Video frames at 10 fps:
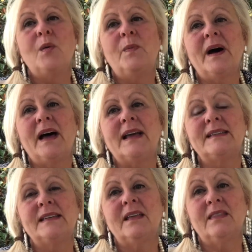
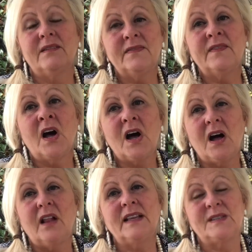But the
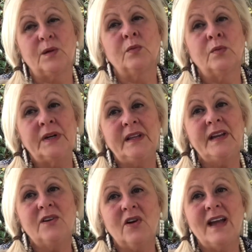fall is a
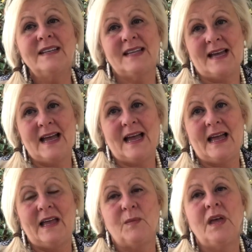really great
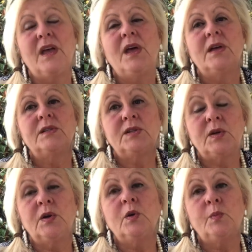time
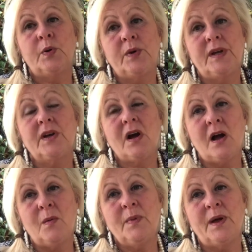to put
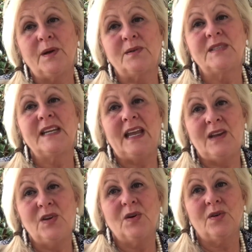compost
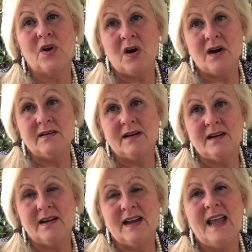in your
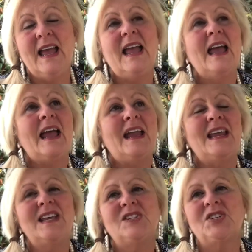garden, and
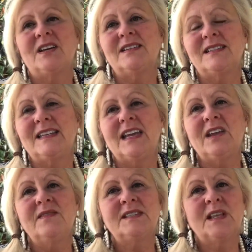it just
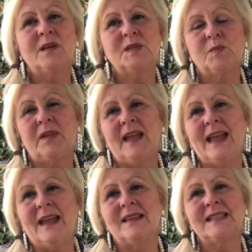gives those
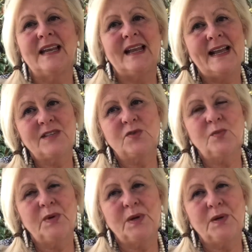plants an extra
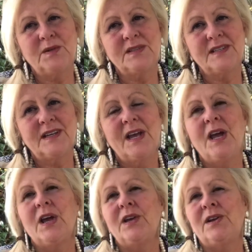boost.
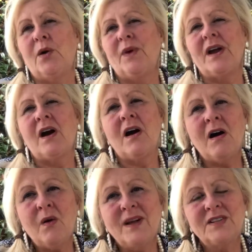You know, we
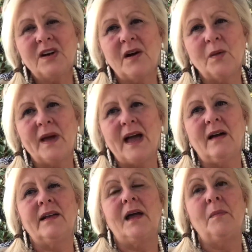always talk
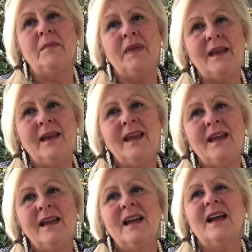about
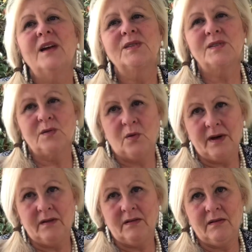amending our
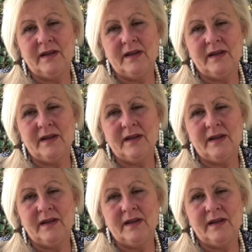soil.